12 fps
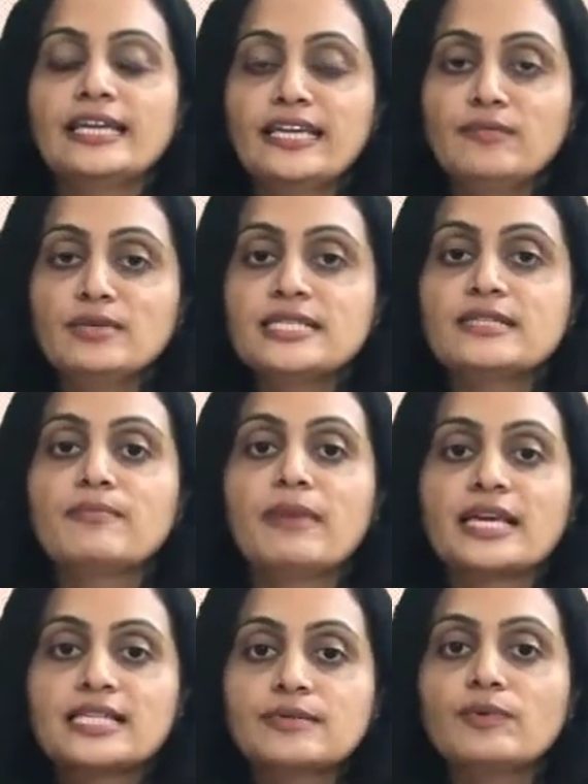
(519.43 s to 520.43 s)
Im is the
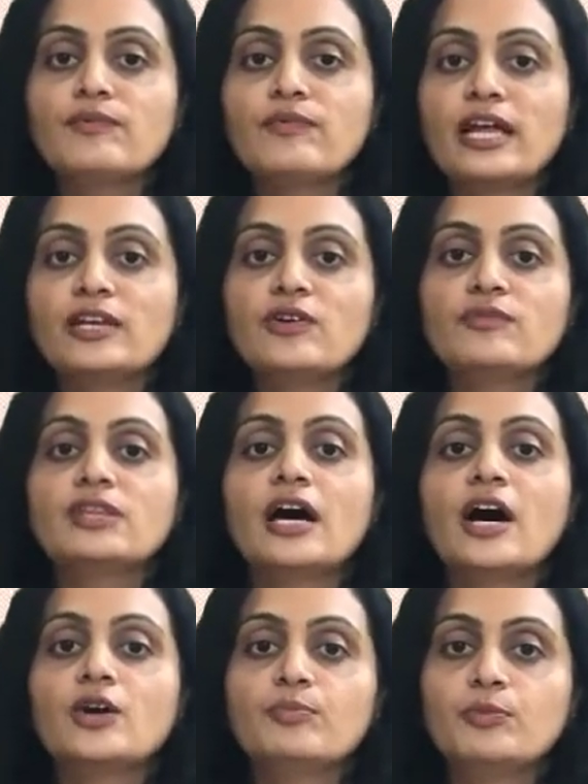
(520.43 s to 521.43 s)
maximum value of
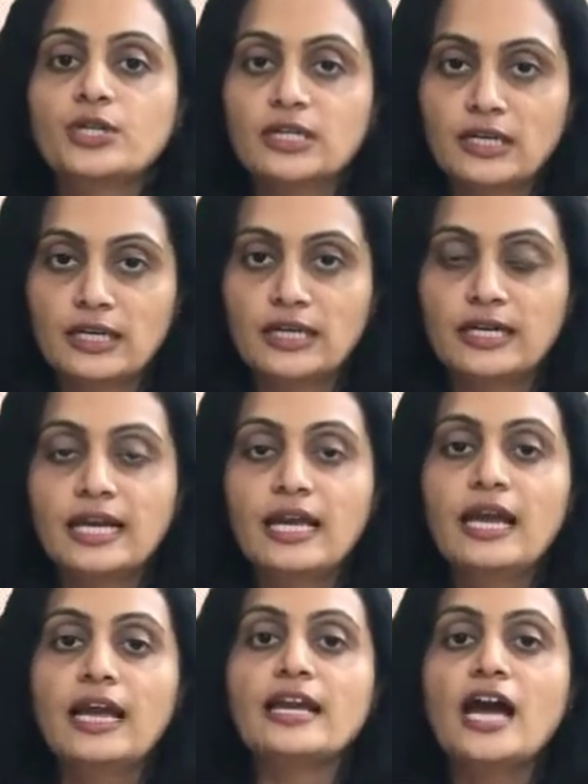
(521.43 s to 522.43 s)
the output current.
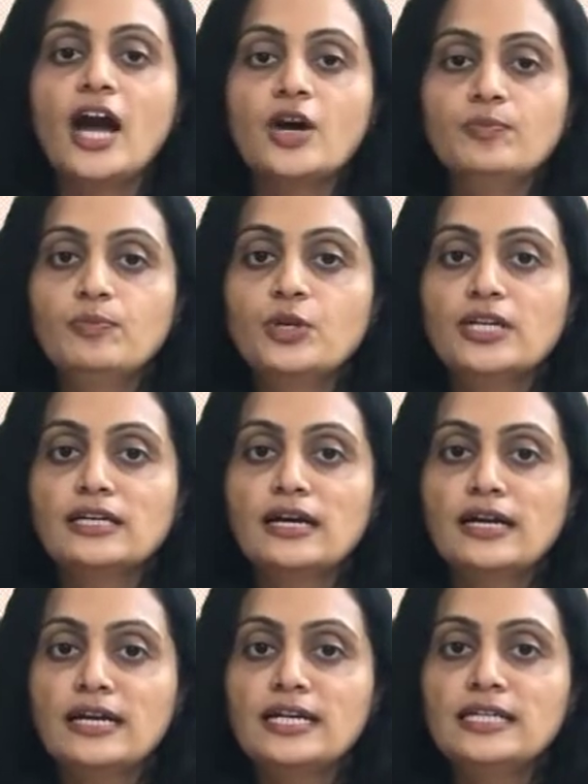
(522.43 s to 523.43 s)
And output
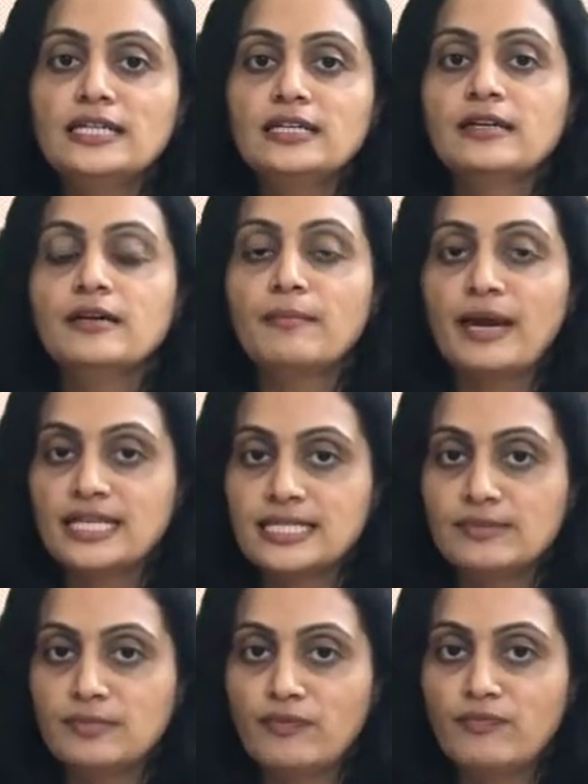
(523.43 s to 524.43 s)
current
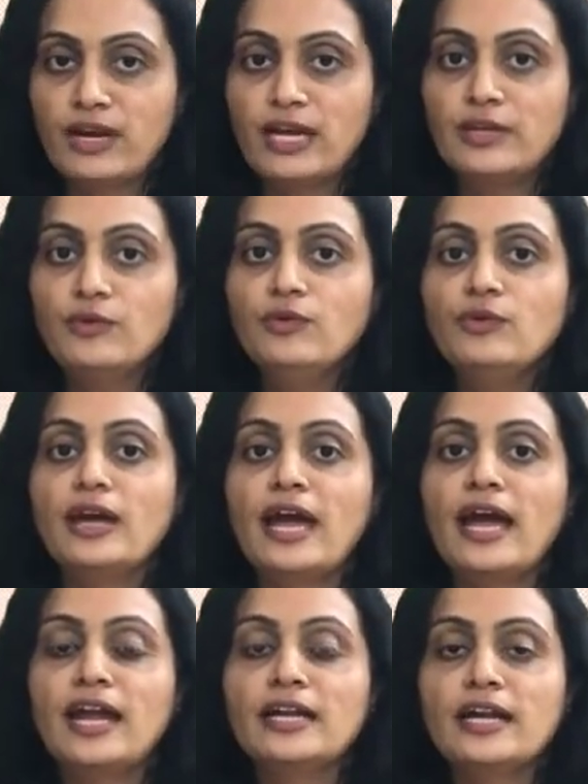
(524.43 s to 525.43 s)
maximum value
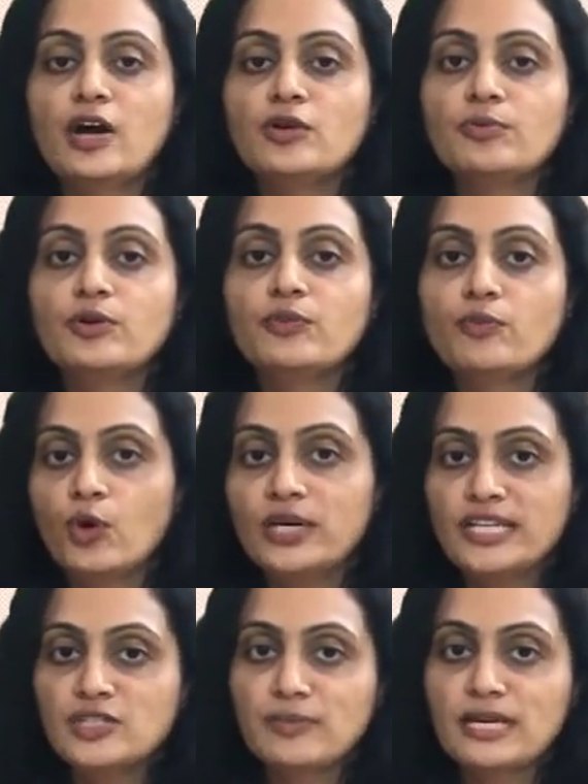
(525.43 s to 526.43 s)
and output
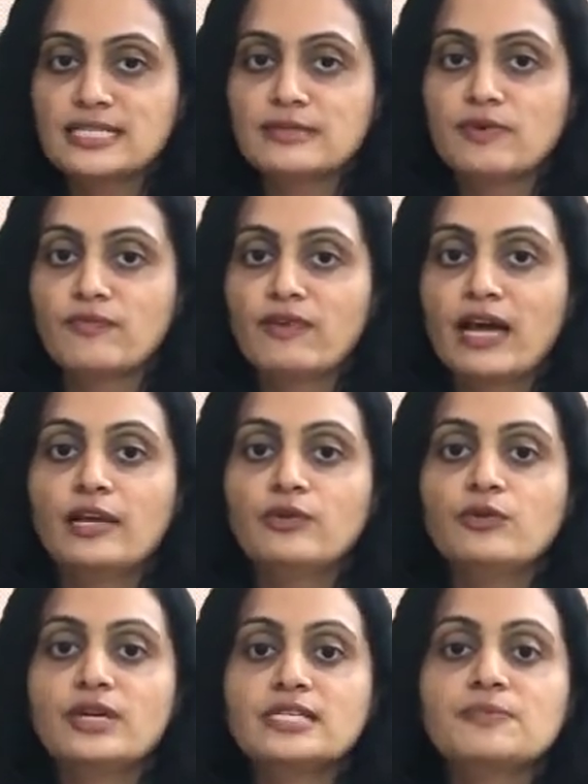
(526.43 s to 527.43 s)
voltage maximum
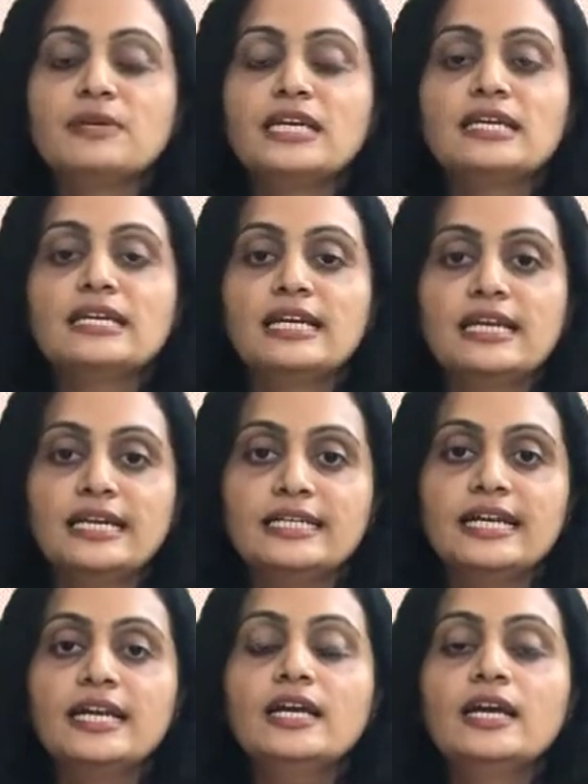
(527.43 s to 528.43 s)
value is being
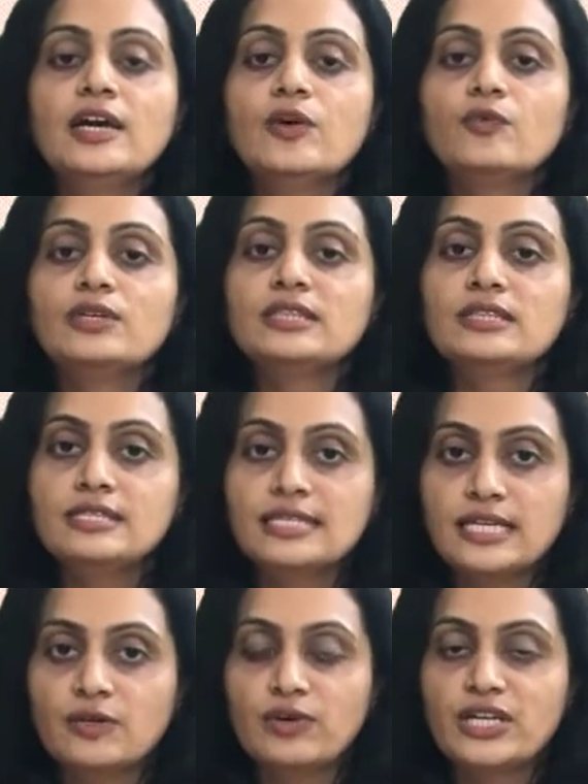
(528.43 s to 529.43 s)
related with this
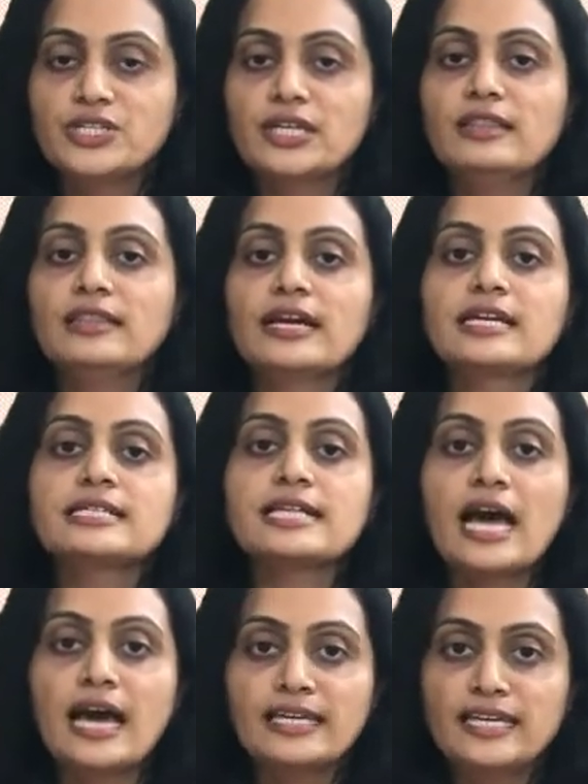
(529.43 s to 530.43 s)
equation, that is
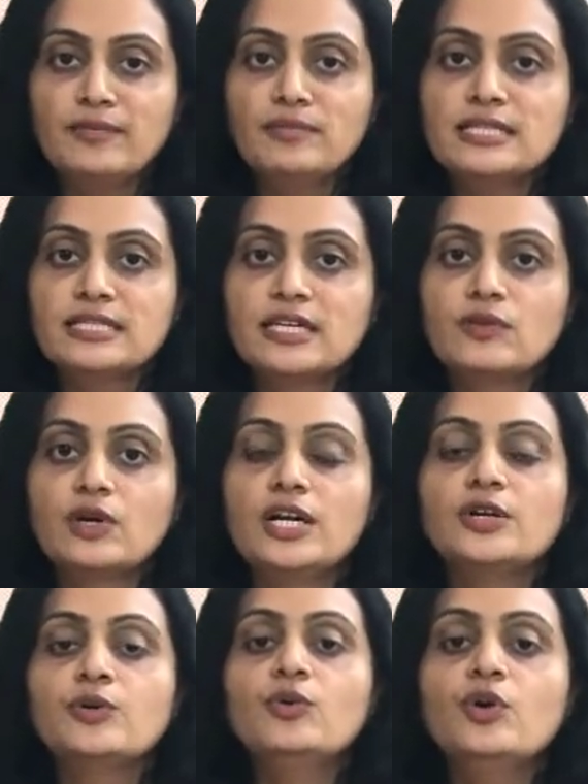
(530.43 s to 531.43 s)
Im is equal
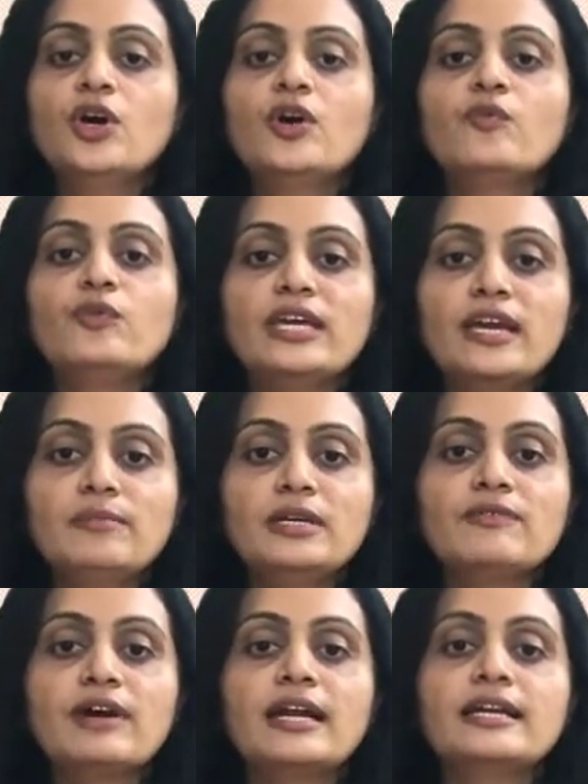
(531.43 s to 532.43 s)
to Vm
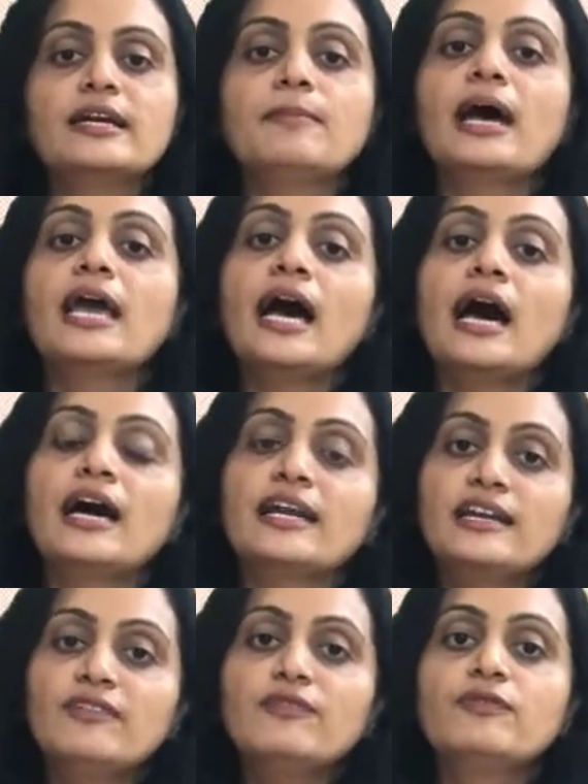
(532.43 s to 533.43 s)
divided by
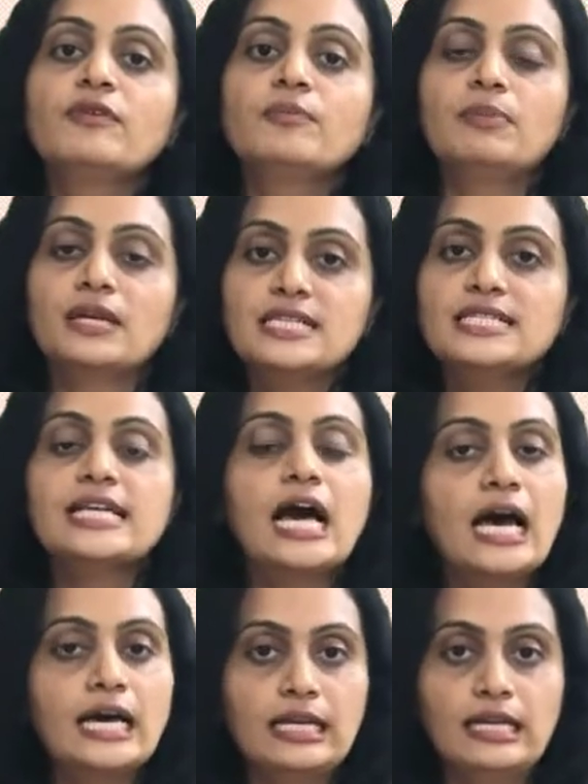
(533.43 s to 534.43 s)
Rf plus
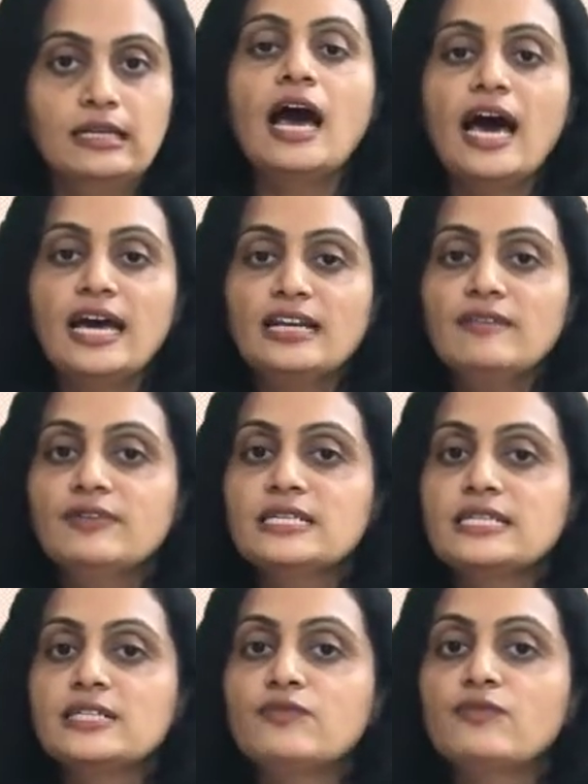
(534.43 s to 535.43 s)
RL. Rf
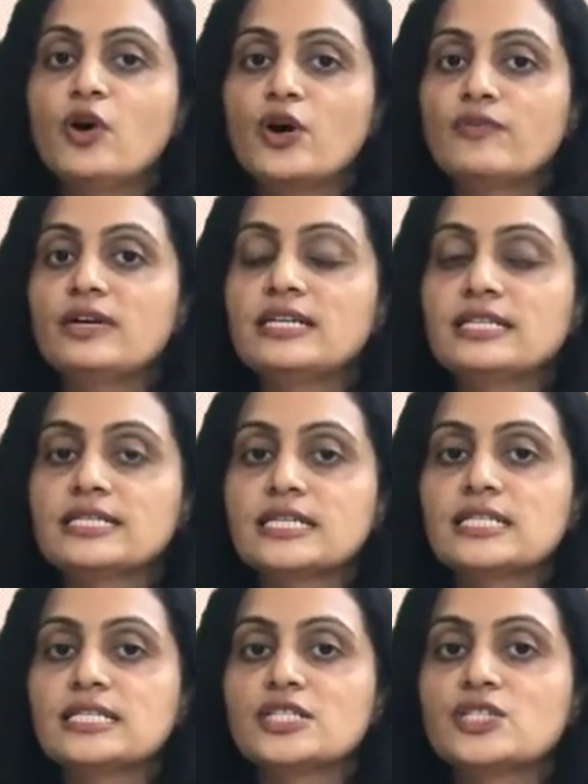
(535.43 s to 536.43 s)
is the forward
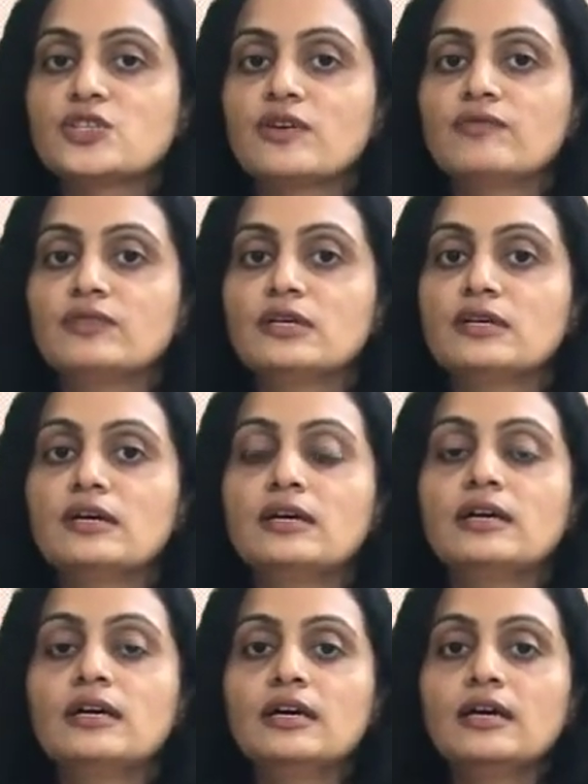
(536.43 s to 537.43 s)
resistance of the
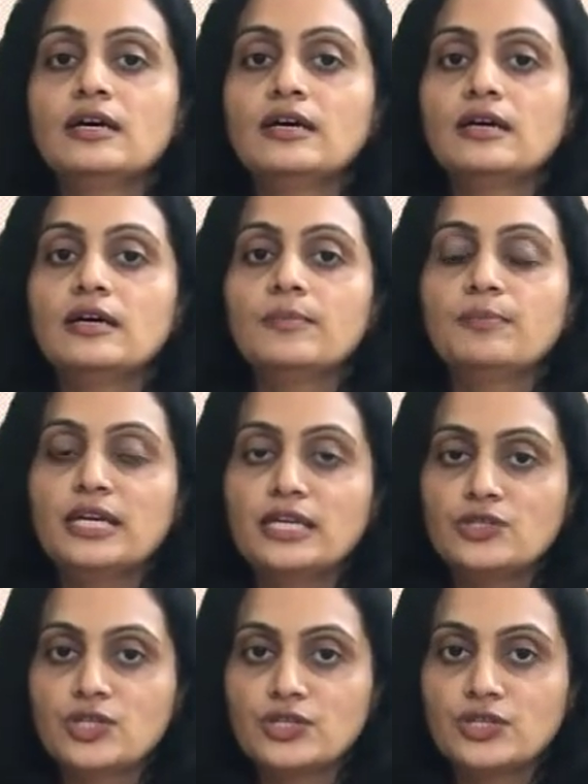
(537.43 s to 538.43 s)

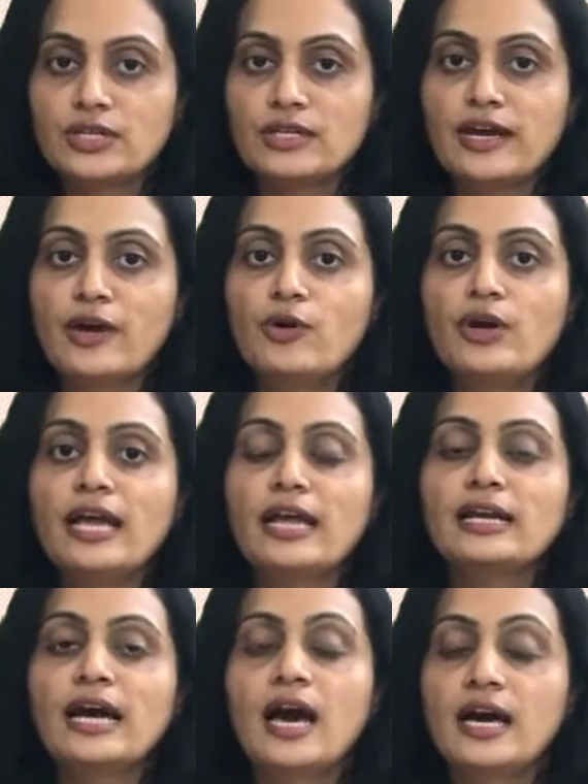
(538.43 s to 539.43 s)
PN junction diode,
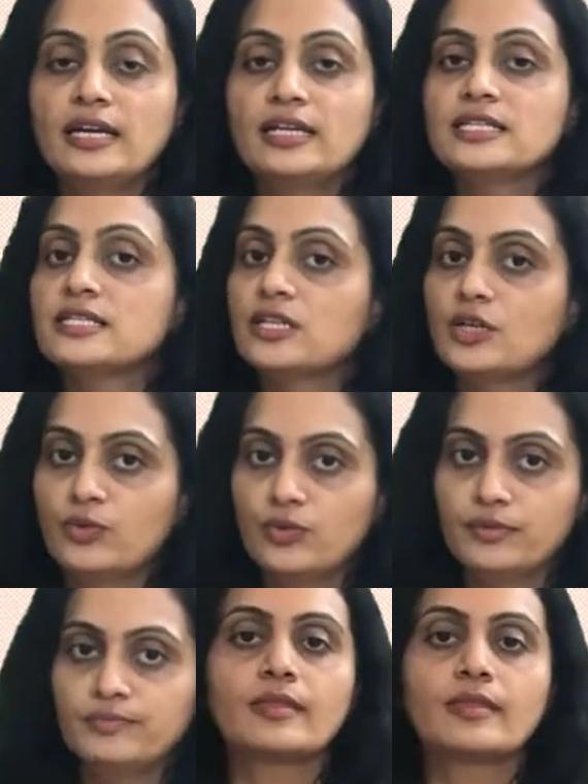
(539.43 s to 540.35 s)
and RL is the loop.